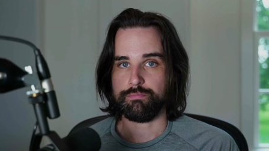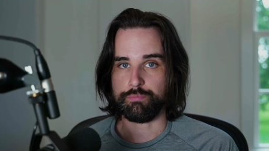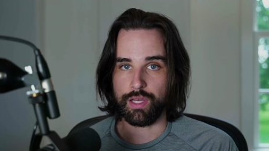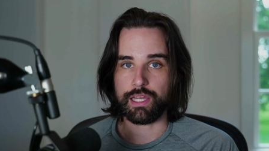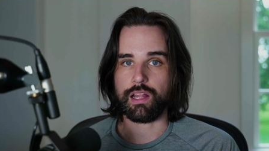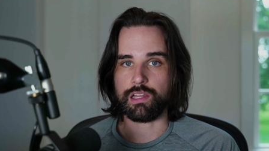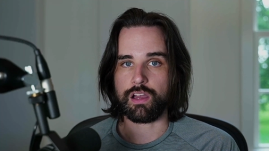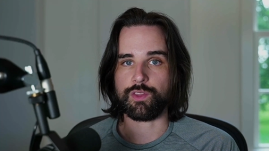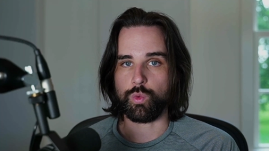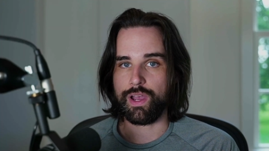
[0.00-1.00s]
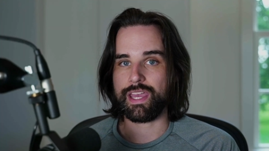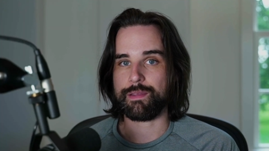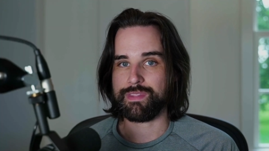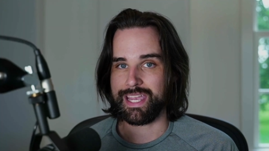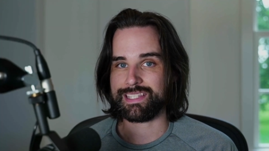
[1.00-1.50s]
But along the
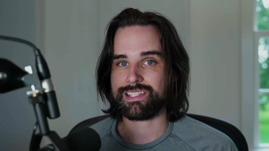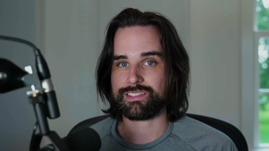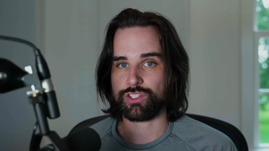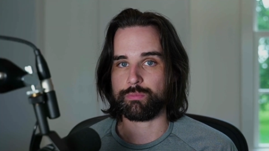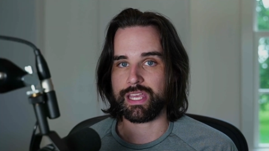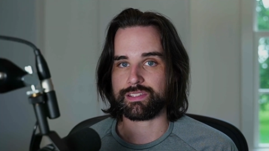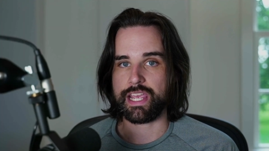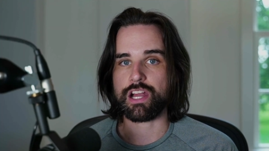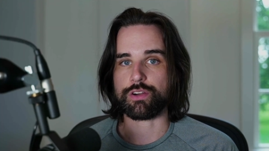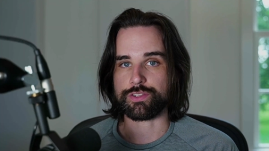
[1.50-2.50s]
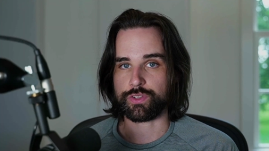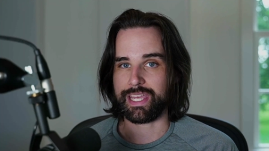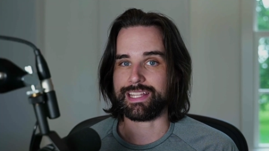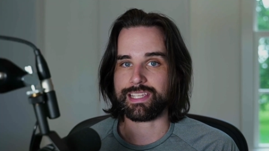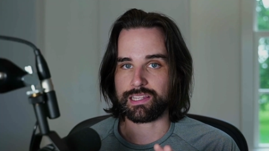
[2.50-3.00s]
way, it still makes errors.
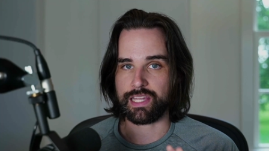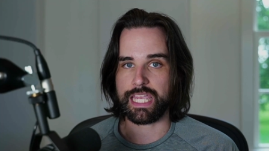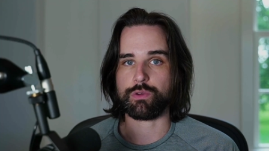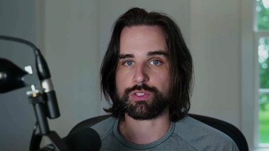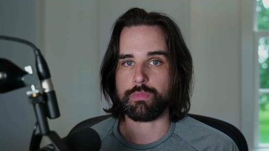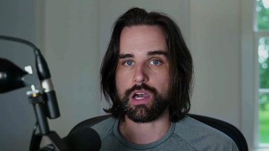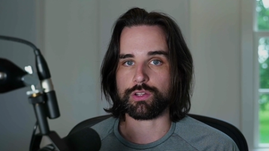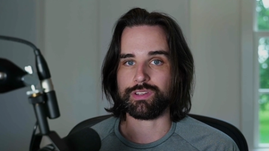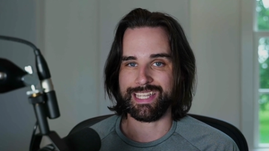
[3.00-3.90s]
Okay. It's a language model.